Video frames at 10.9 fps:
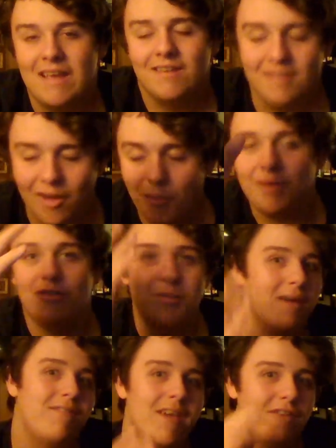Tell me to my
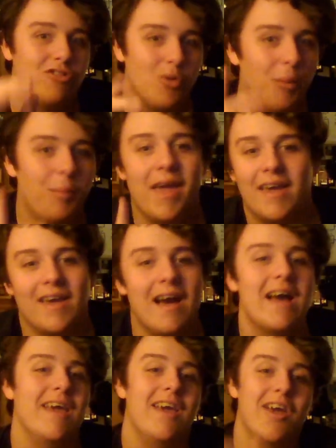face you will pay a
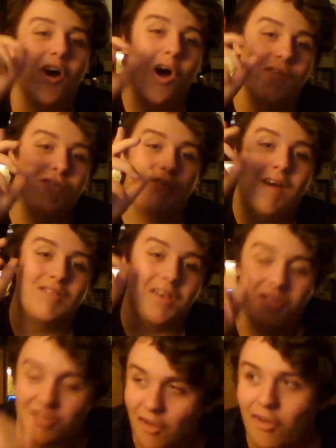guy off of having a
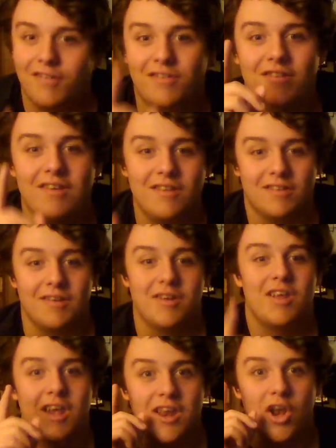solid season
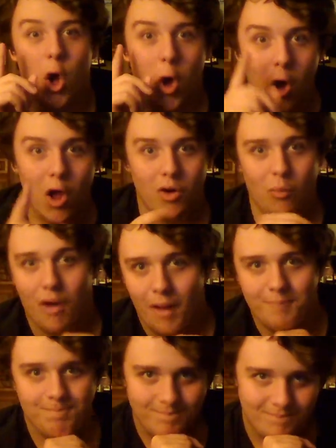in Ottawa.
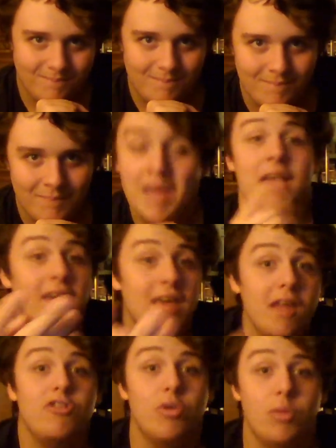Can't
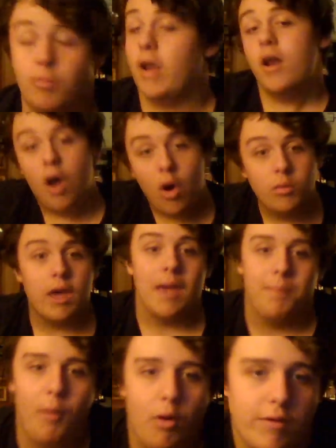do it, right? Okay,
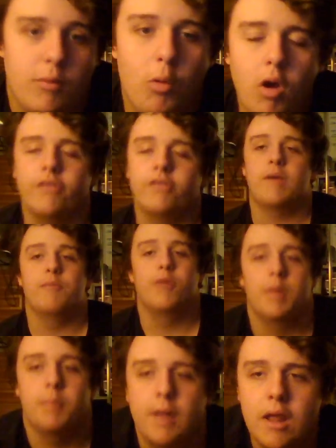perfect. We're on the same footing. But